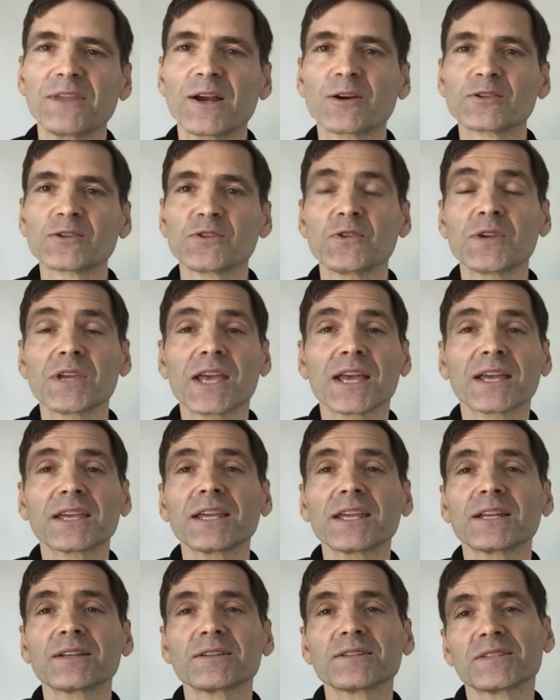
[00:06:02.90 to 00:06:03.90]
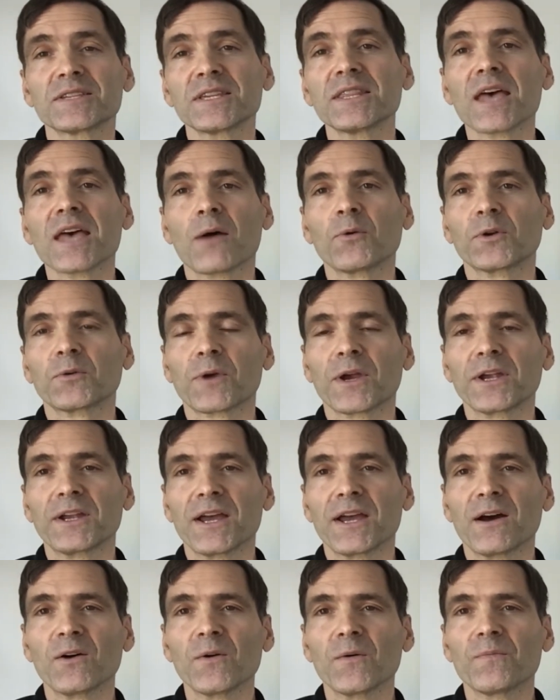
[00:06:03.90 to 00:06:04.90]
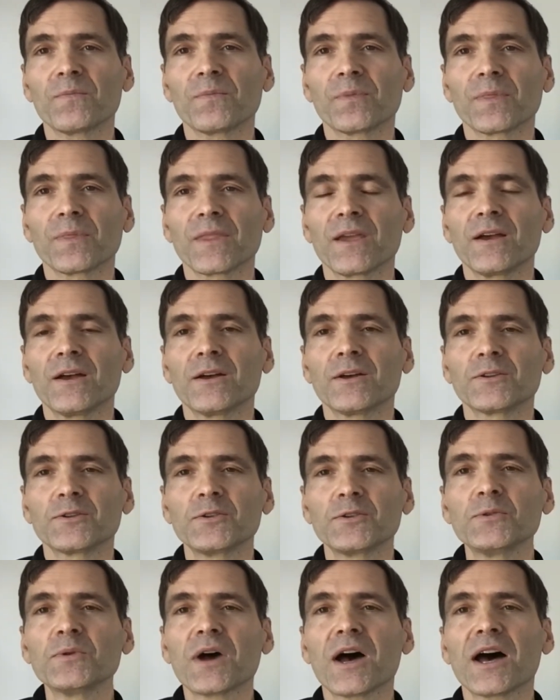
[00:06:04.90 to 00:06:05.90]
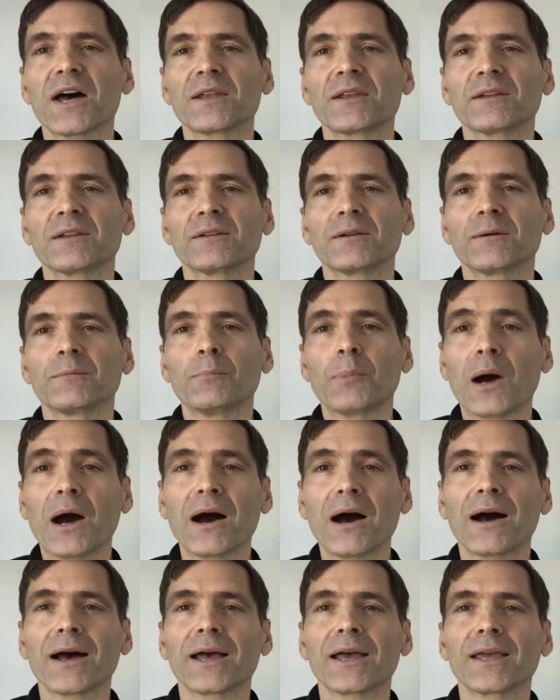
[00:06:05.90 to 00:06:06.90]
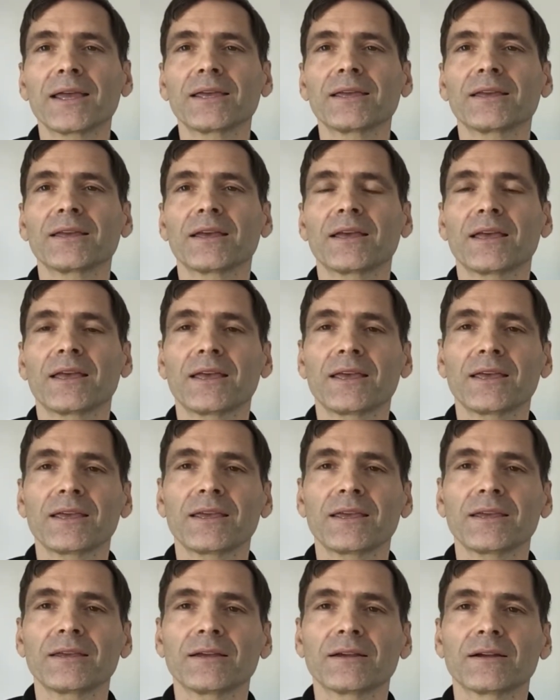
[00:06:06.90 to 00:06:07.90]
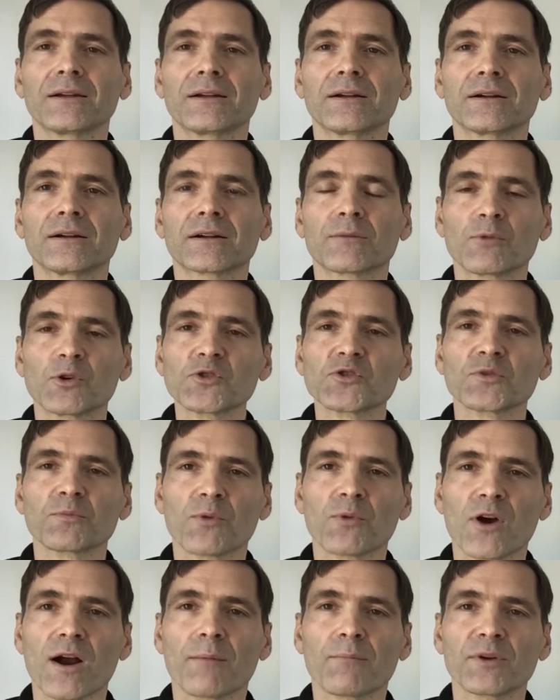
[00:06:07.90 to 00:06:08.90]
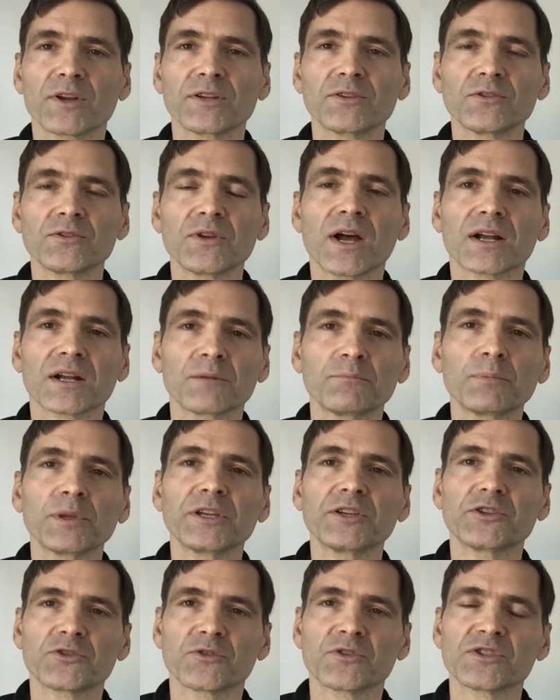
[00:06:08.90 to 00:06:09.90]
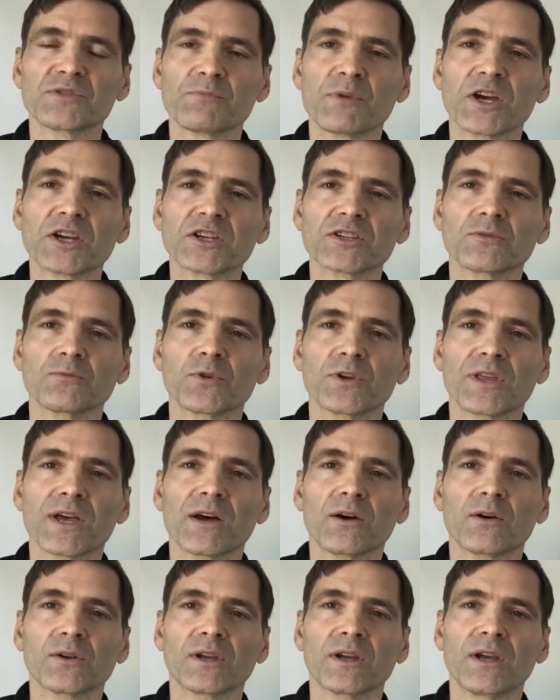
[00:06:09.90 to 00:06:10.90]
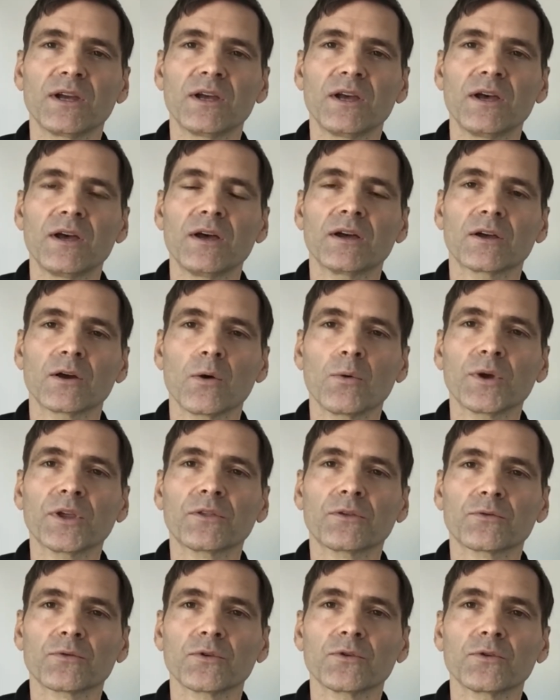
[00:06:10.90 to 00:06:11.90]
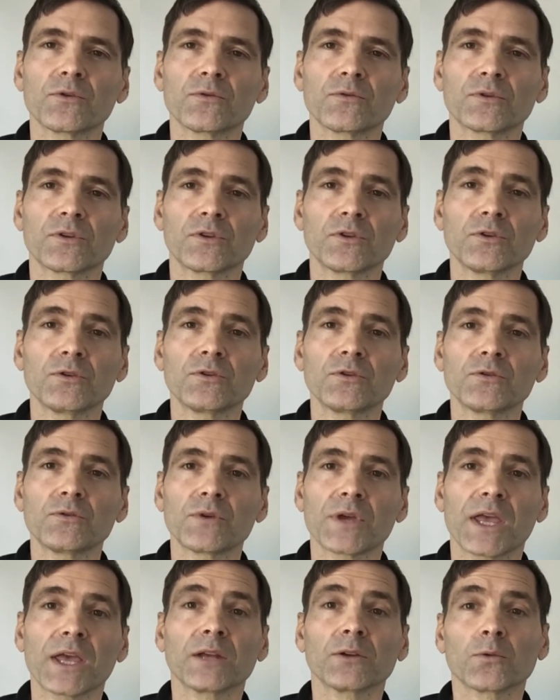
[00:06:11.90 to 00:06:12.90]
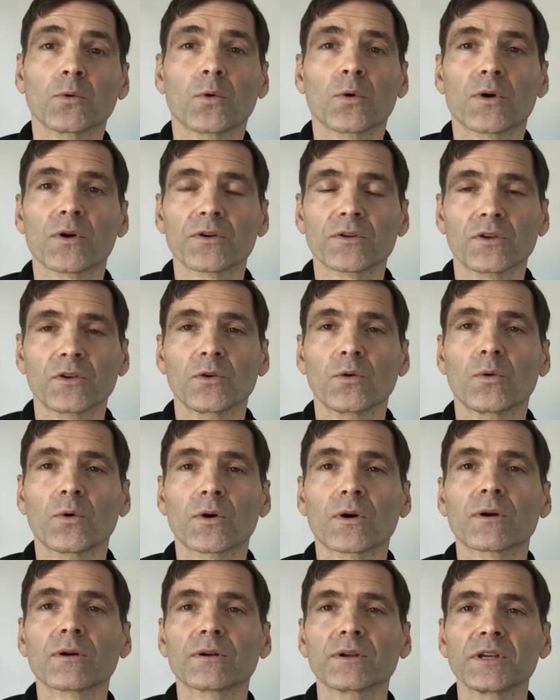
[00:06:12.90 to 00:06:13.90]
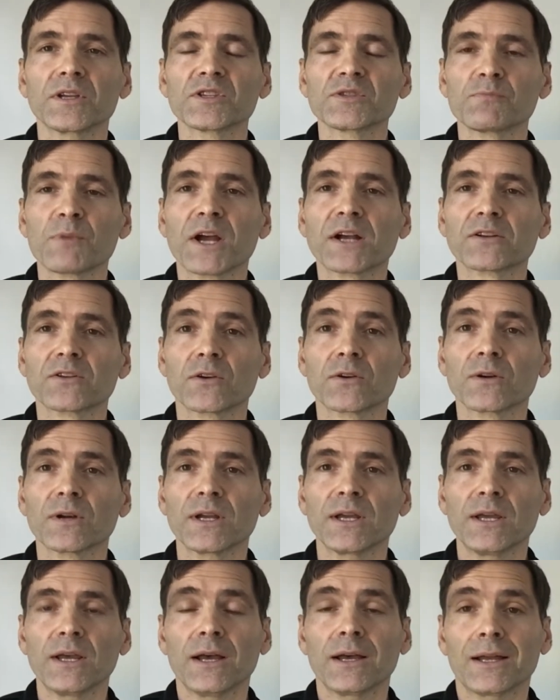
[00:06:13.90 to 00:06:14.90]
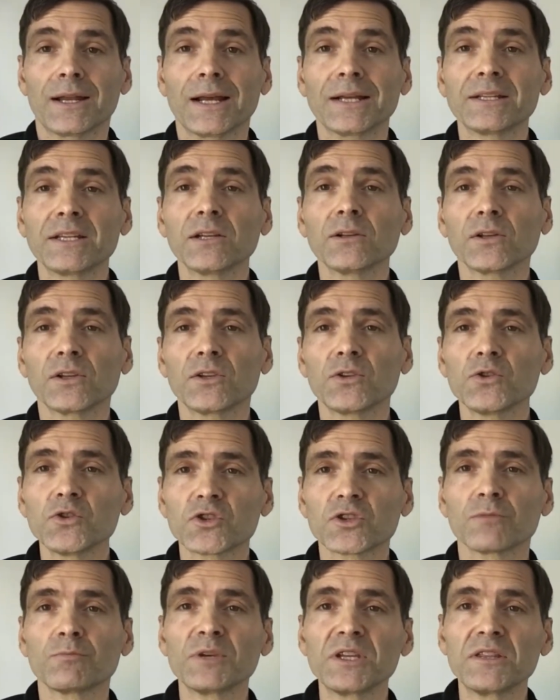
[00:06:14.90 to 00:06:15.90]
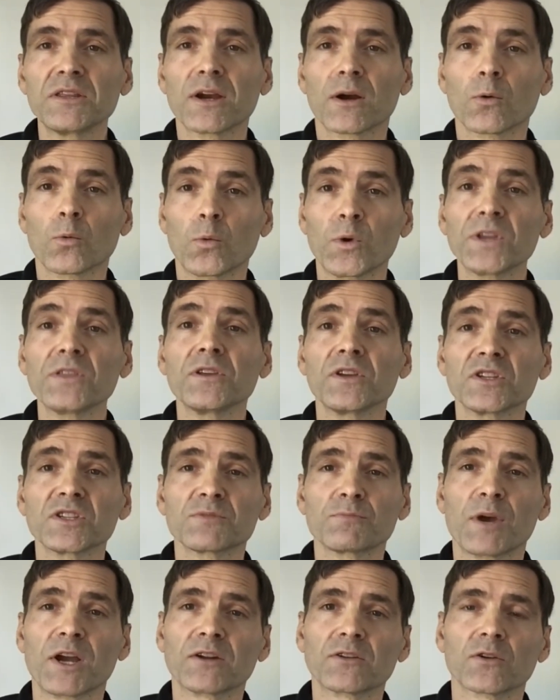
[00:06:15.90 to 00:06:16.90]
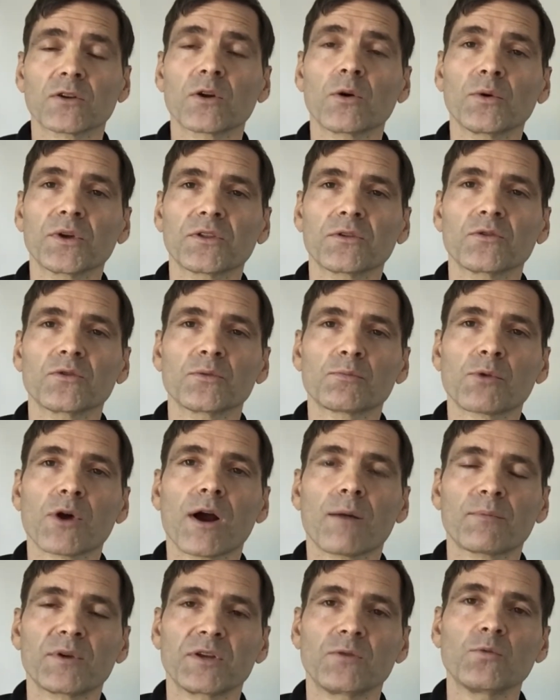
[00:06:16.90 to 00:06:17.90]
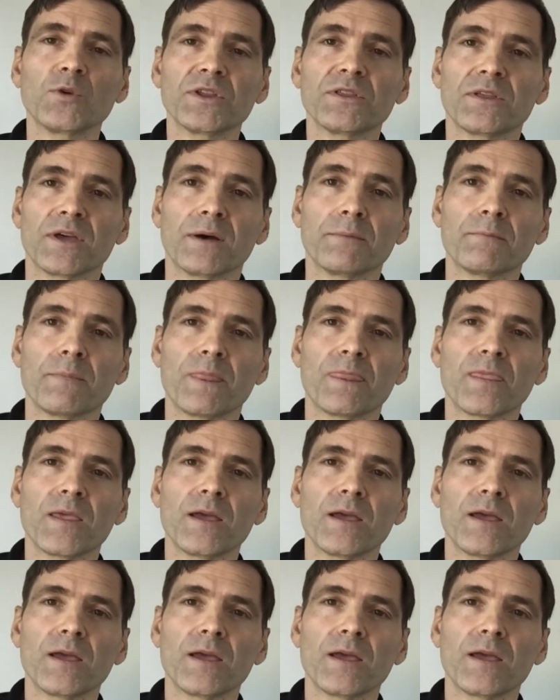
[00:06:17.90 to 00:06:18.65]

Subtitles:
there, so you can't get in to see that one right now. Do not buy a commercial property. Do not complete your inspection without going through you and or your inspector. And ideally, you should be there with the inspector going through the property with them.